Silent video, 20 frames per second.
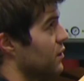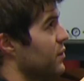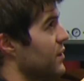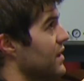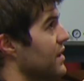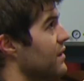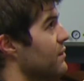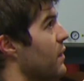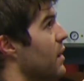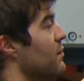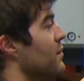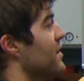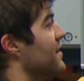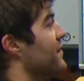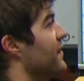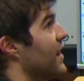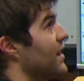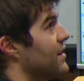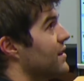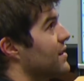the hard
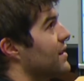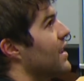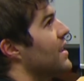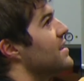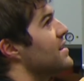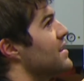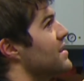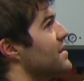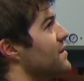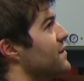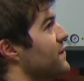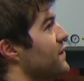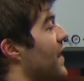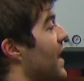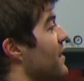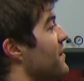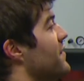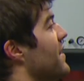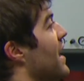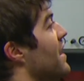scientific evidence
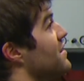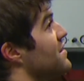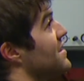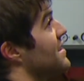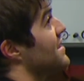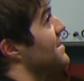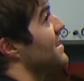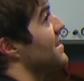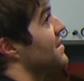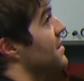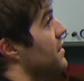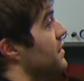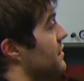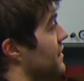to back it up.